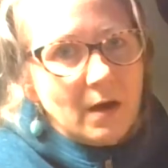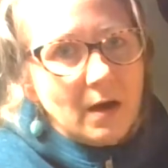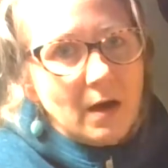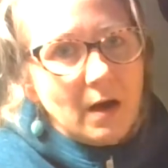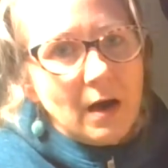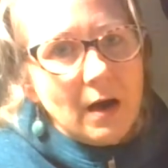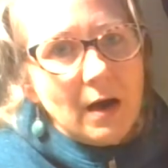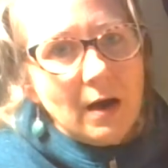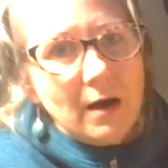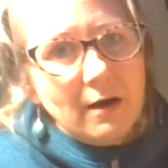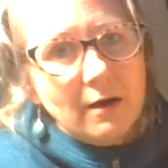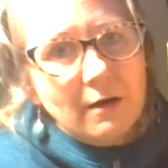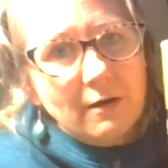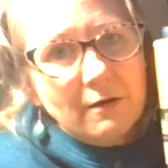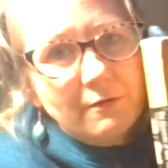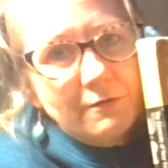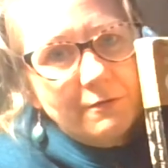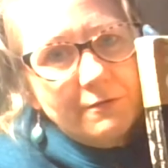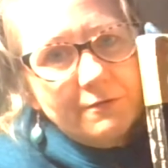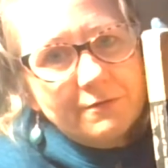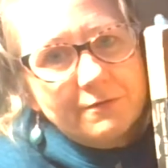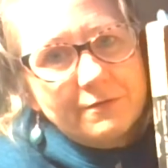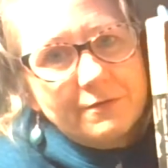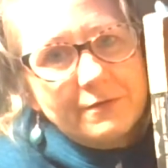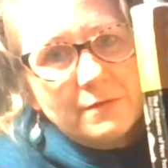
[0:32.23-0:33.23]
of
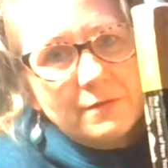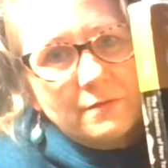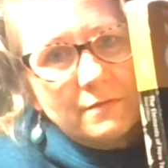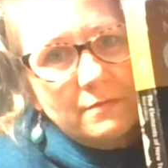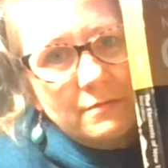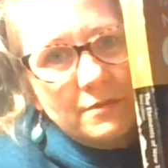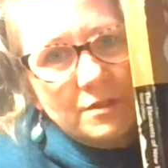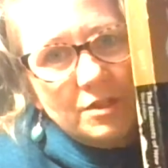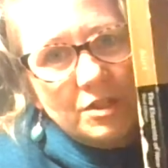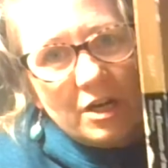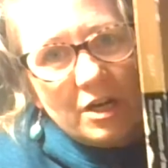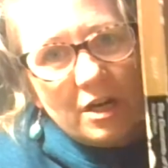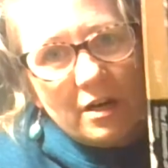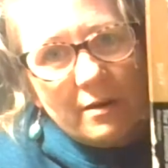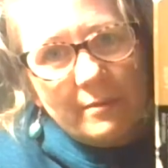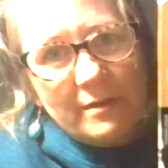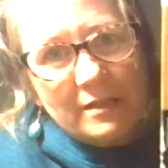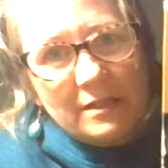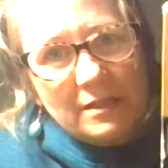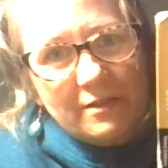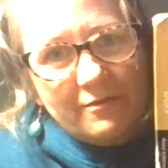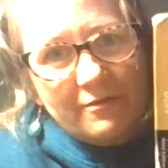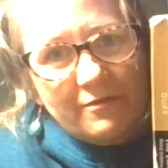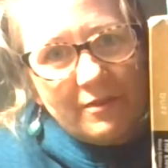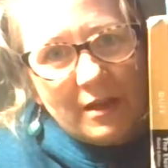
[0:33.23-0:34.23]
Jeremy
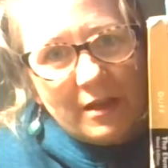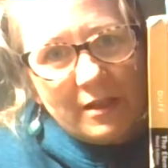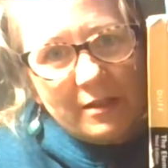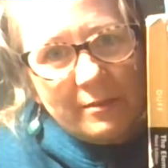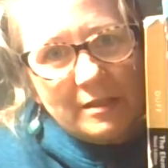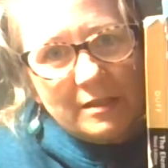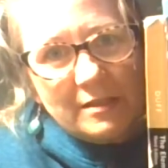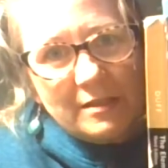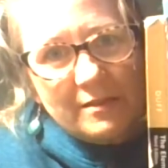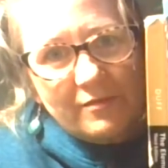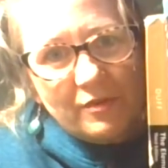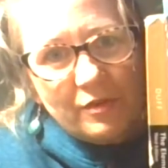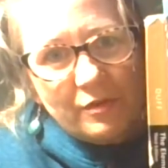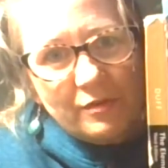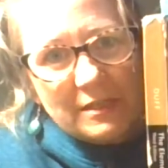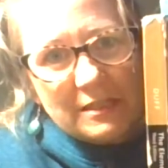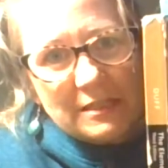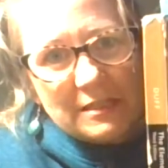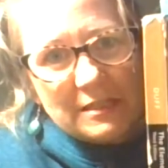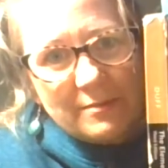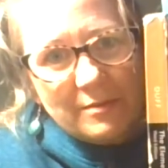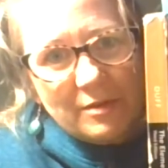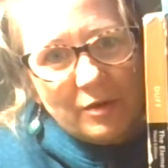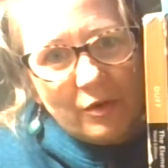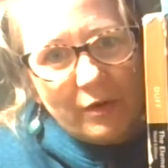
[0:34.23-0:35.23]
Duff, Elements of New
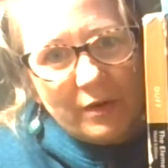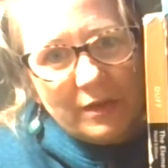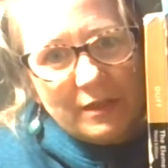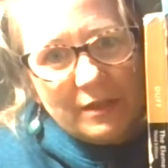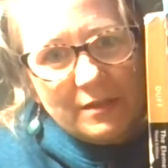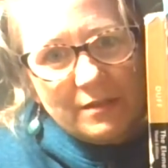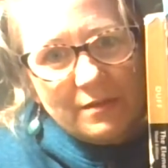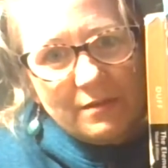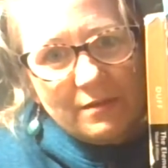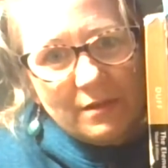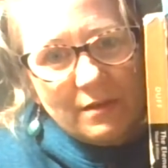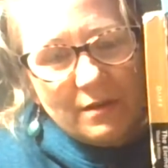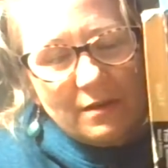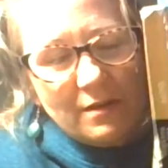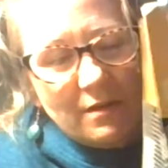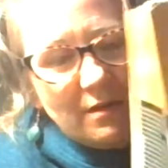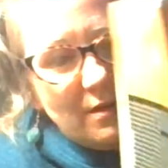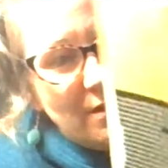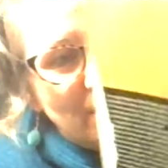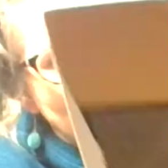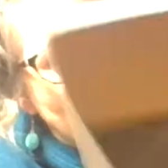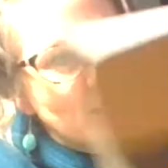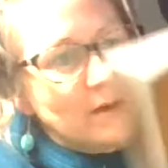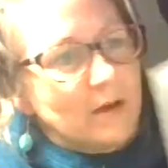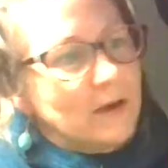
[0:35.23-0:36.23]
Testament Greek,
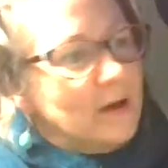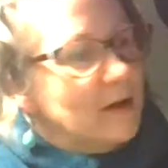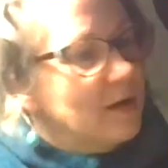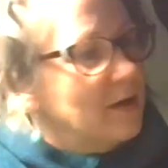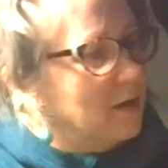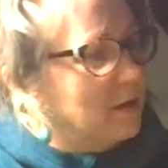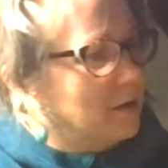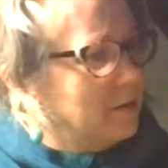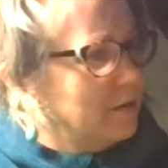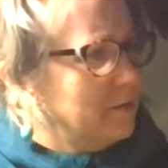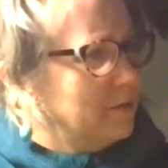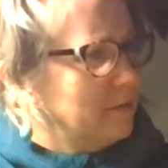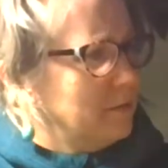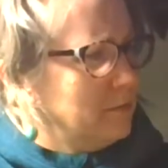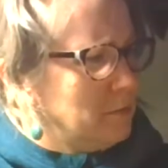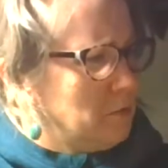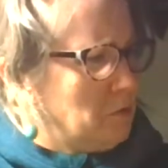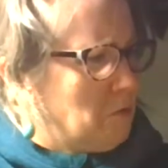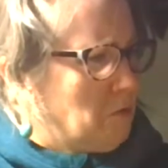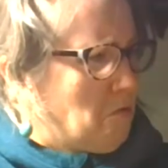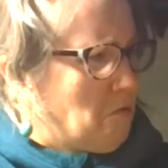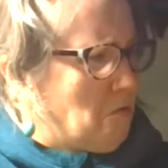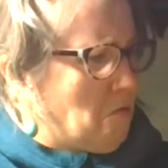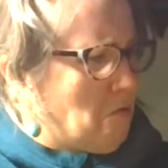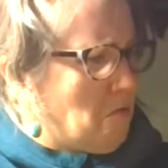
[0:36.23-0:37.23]

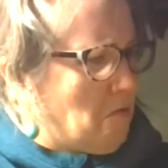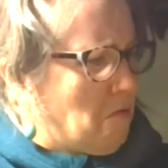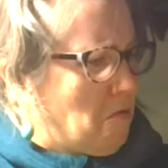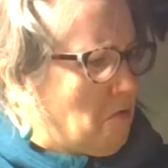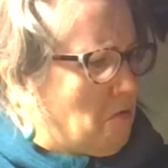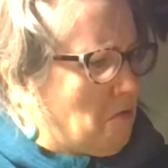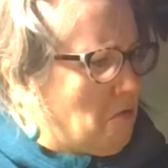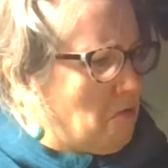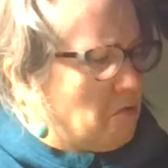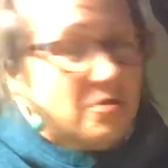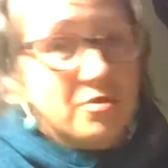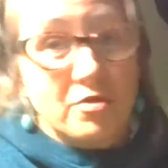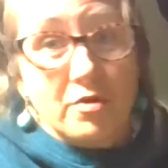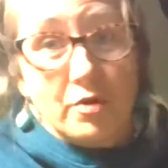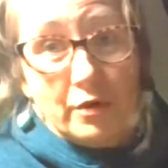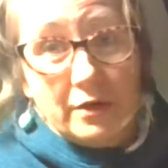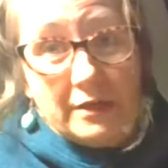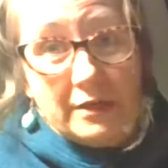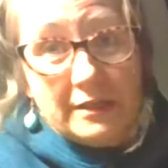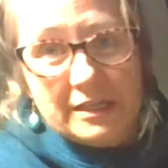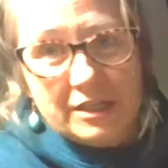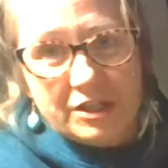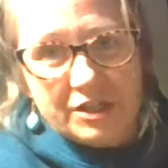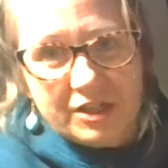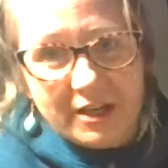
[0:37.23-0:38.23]
3rd
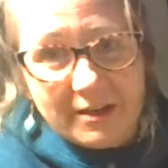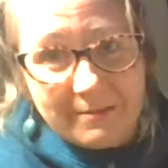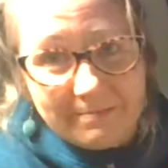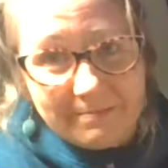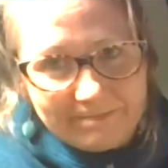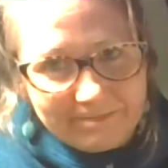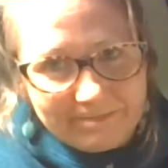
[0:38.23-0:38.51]
edition,